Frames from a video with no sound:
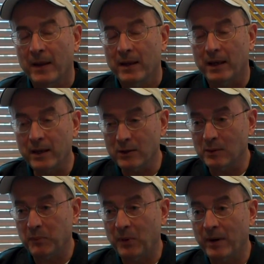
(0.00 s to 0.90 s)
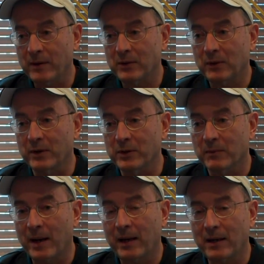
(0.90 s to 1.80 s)
It is important to learn to
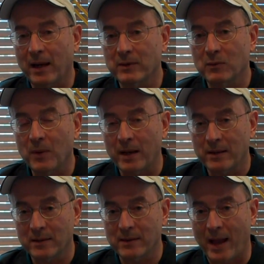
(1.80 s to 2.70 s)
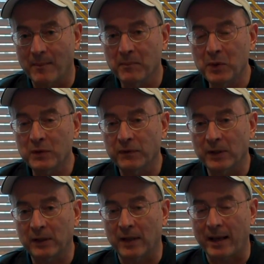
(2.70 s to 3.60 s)
recognize what does that move
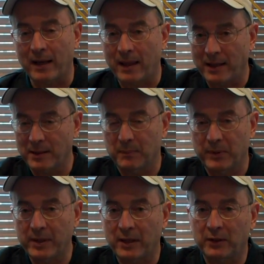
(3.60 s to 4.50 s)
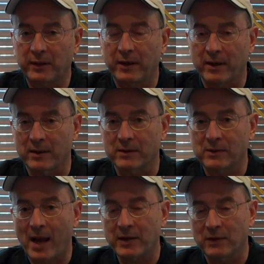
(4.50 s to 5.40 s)
look like, and that's a pretty clear and
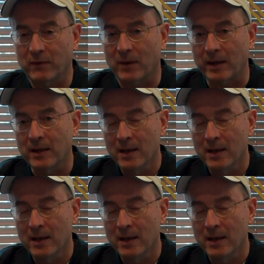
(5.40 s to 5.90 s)
decisive one.